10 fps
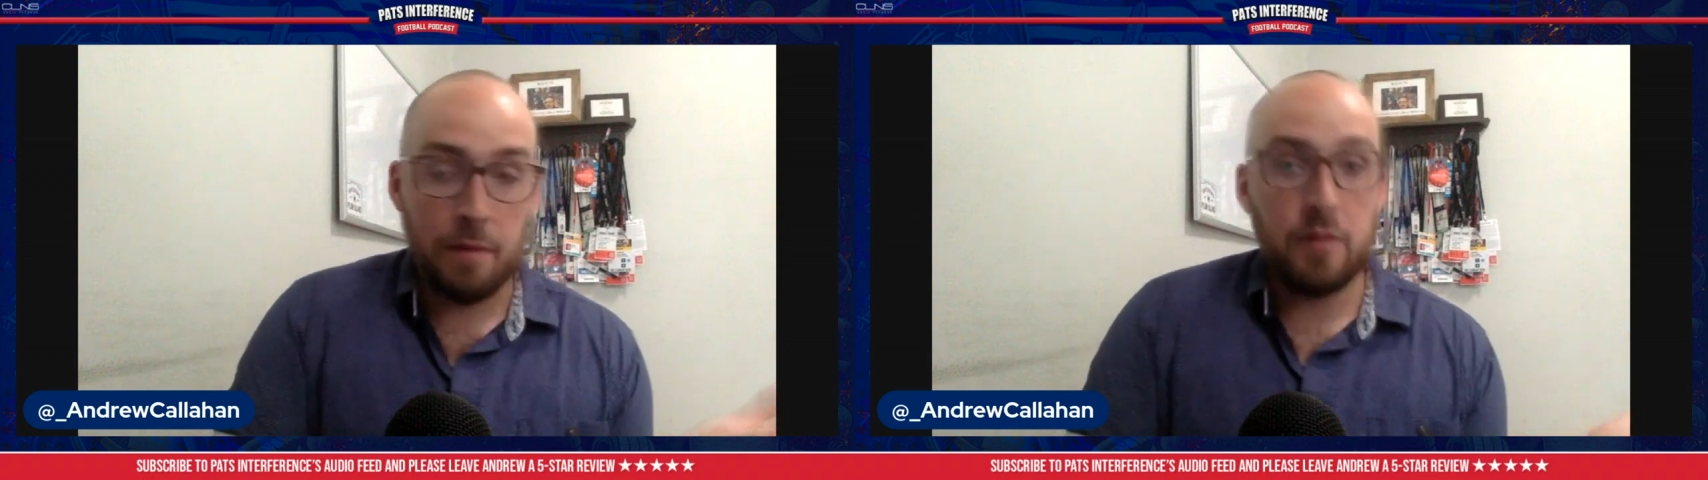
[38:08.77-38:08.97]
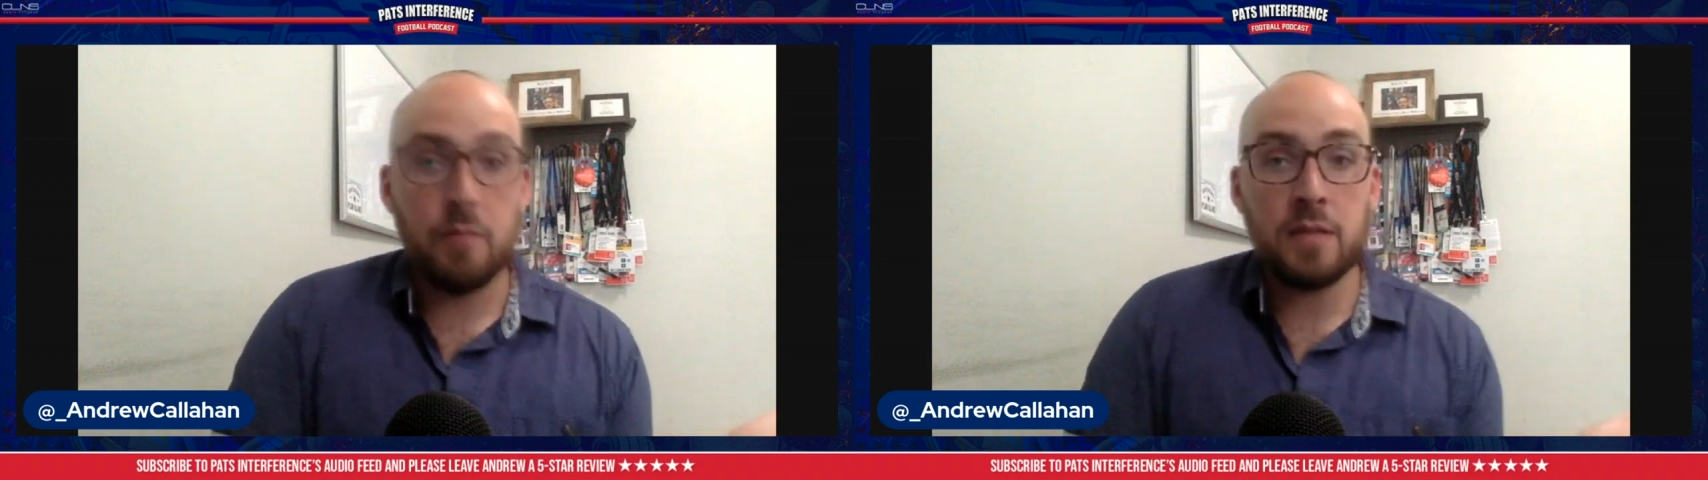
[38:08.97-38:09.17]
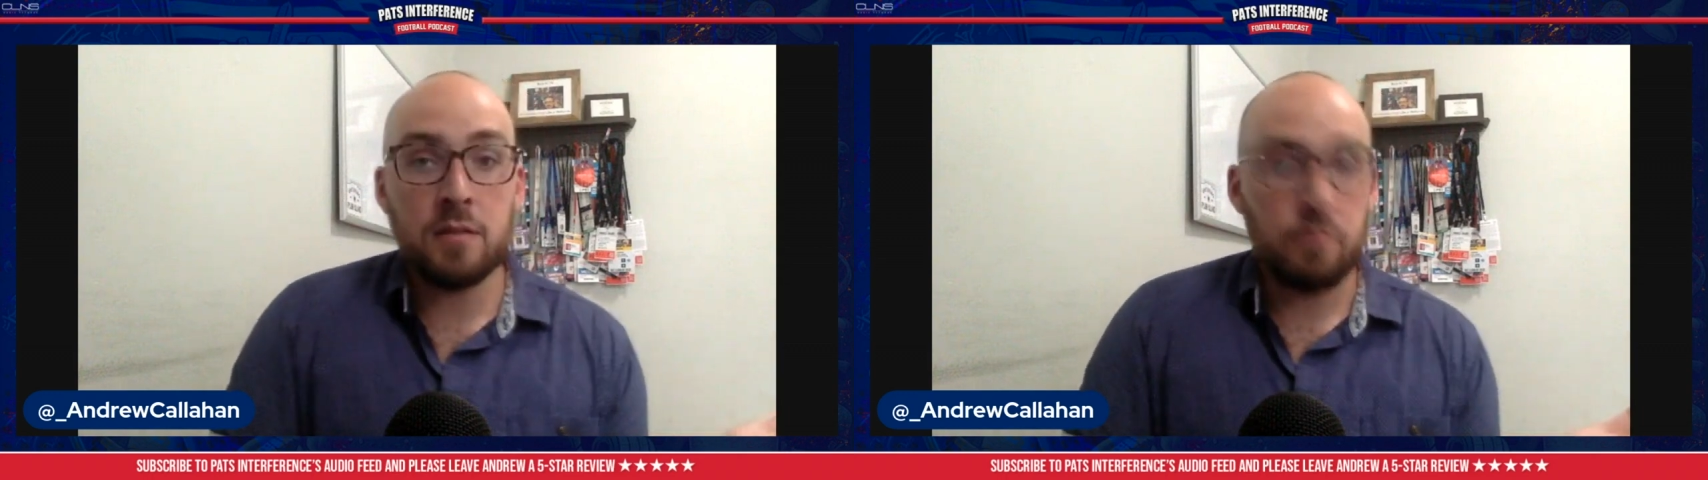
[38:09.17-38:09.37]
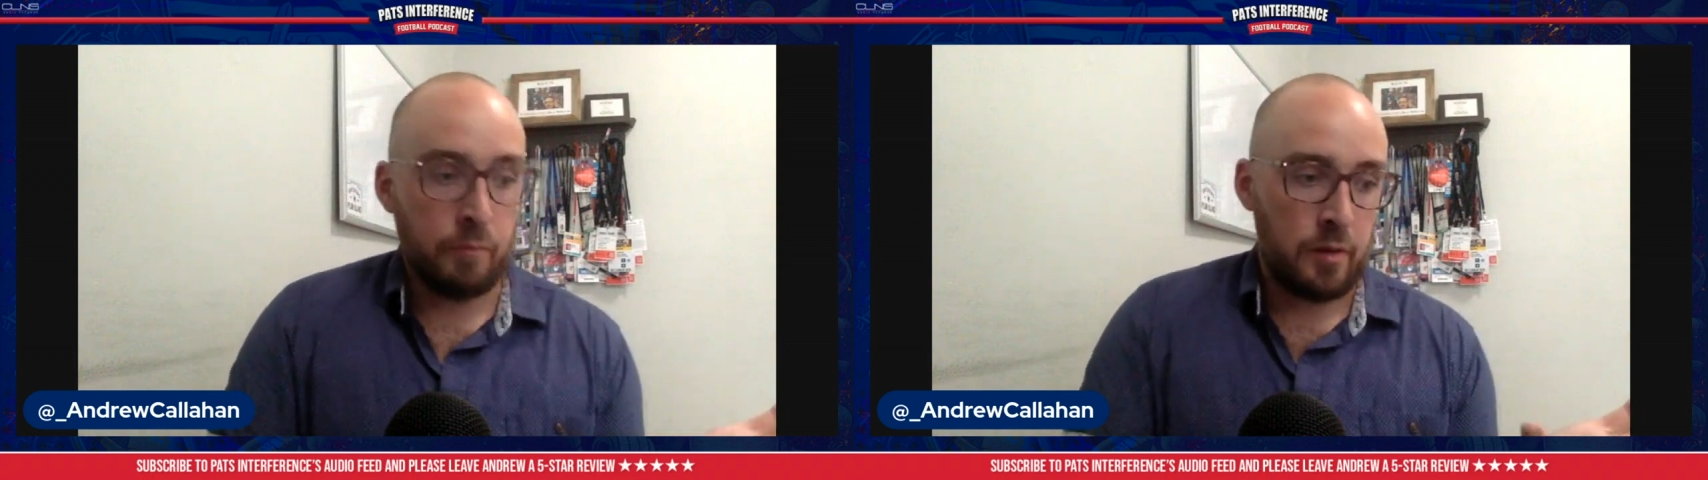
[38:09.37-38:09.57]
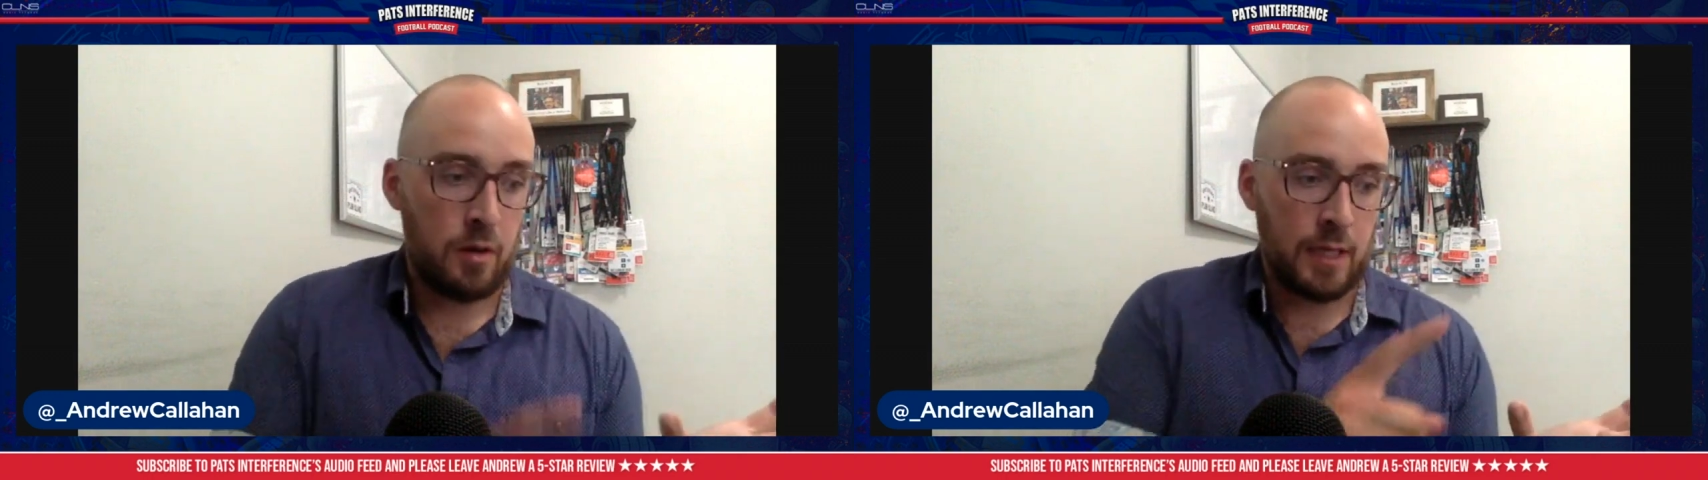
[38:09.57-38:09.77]
maybe the best in
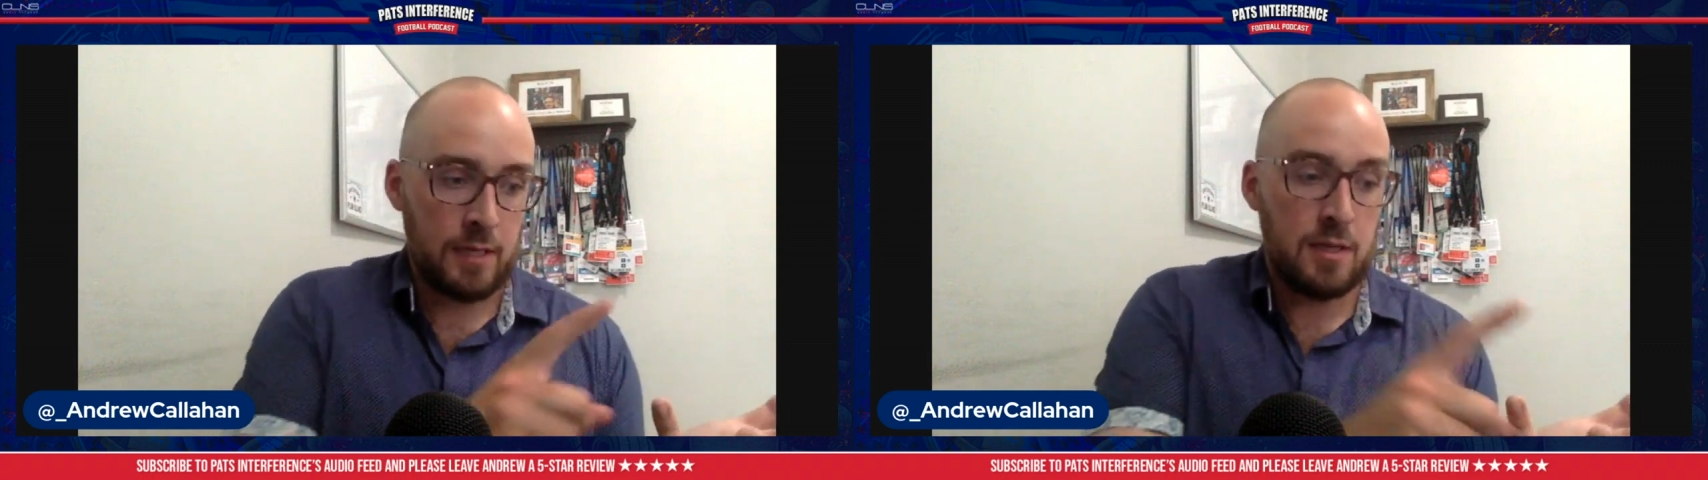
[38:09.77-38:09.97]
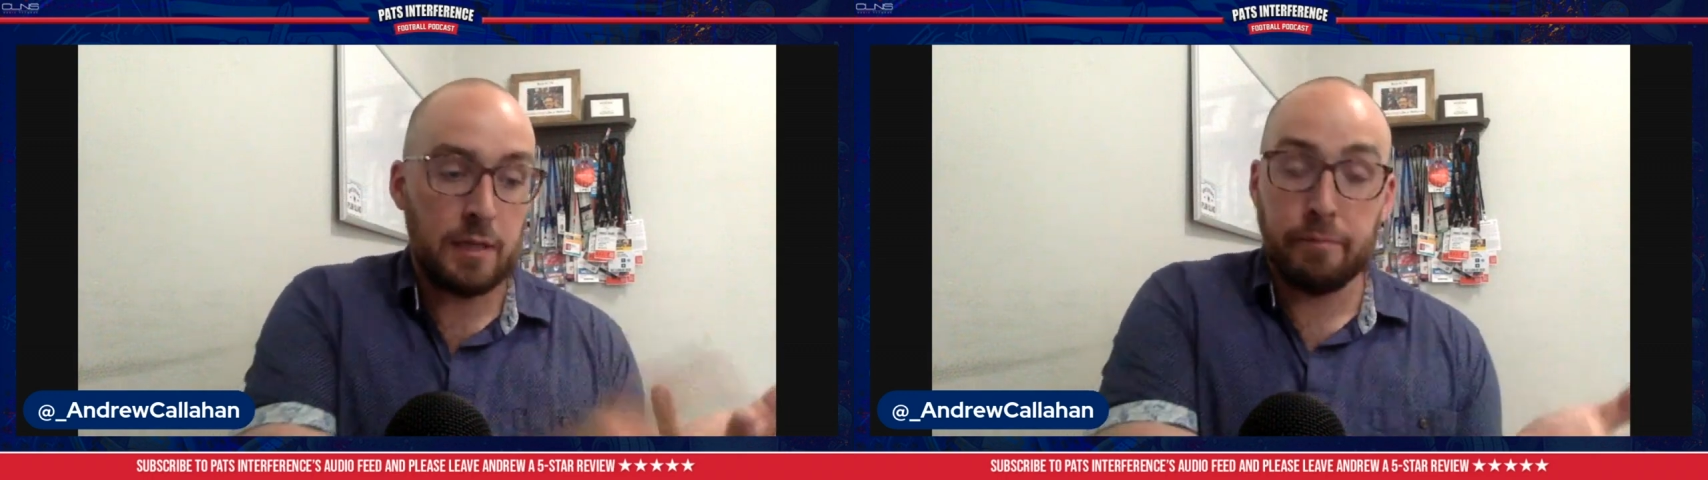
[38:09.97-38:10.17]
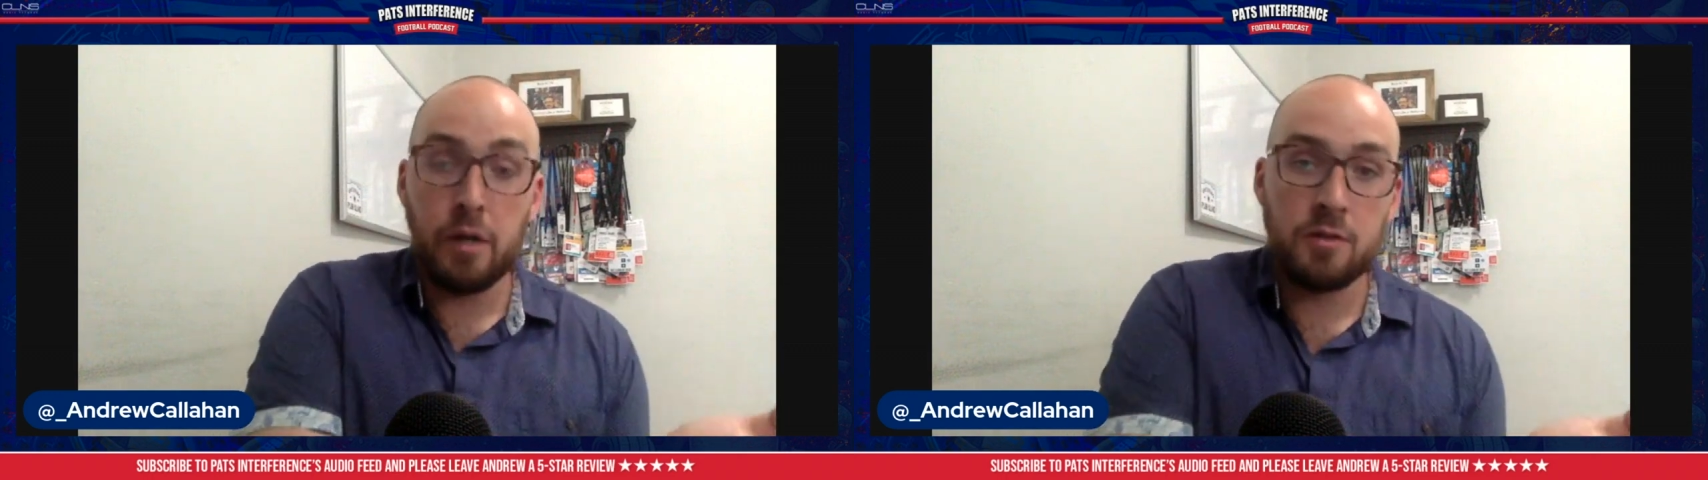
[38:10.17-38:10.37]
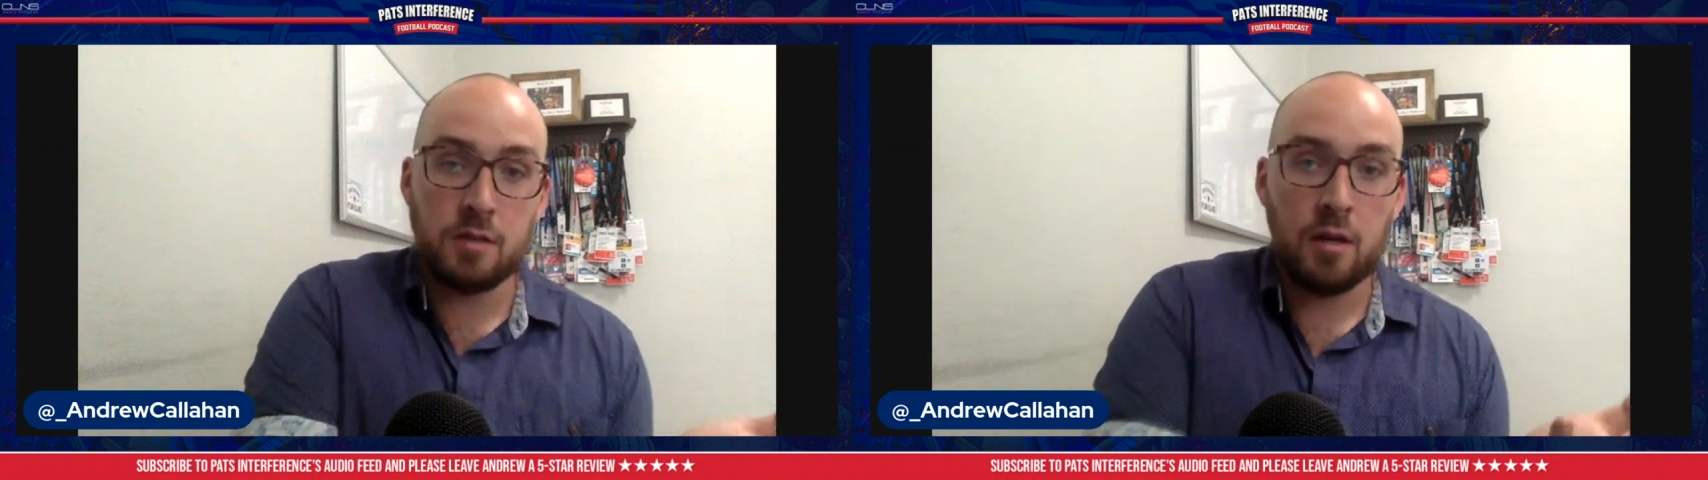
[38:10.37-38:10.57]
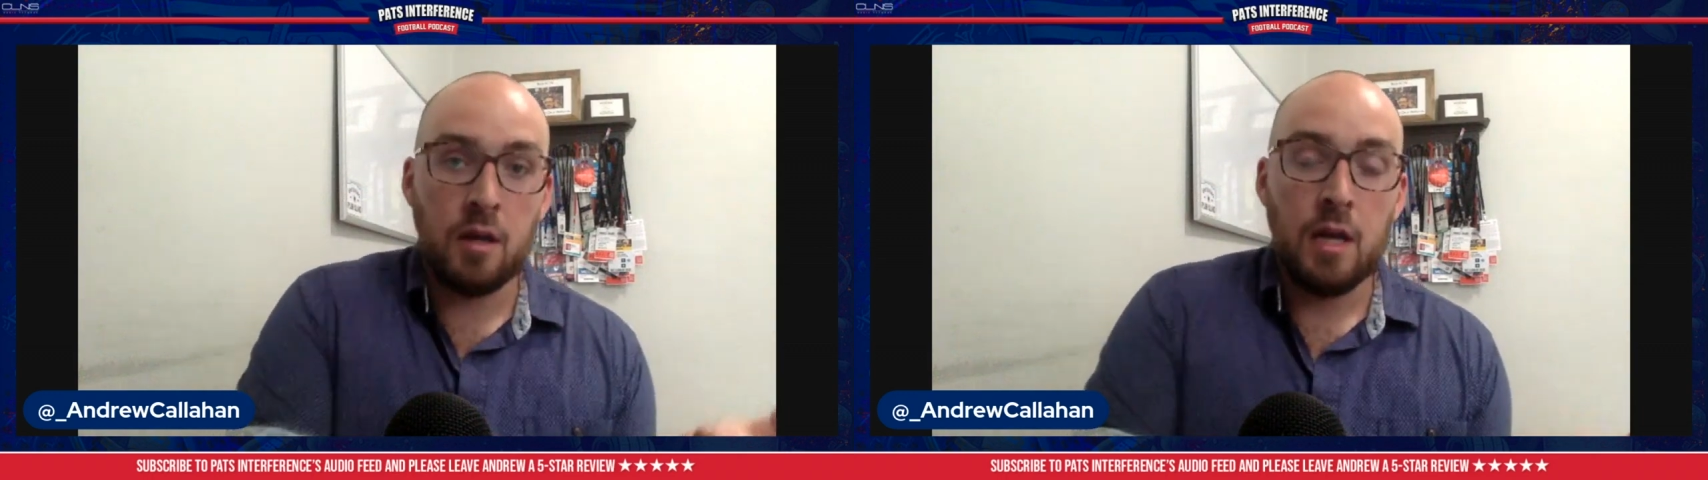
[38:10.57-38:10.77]
football against Nick Bosa